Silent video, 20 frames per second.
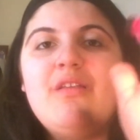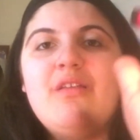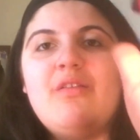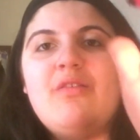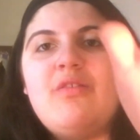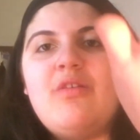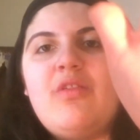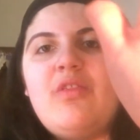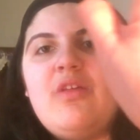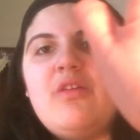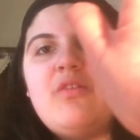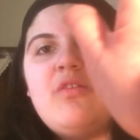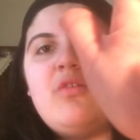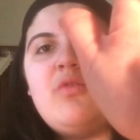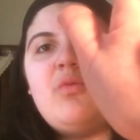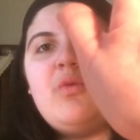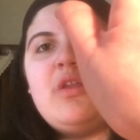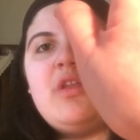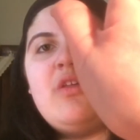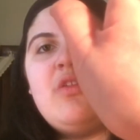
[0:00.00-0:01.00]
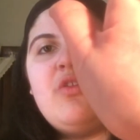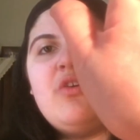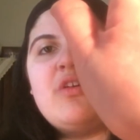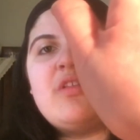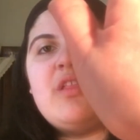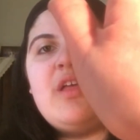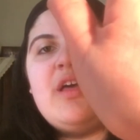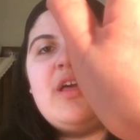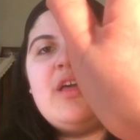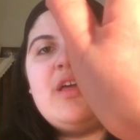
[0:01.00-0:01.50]
So this is what it looked
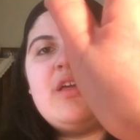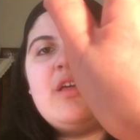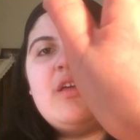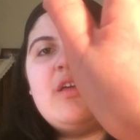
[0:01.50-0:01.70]
like.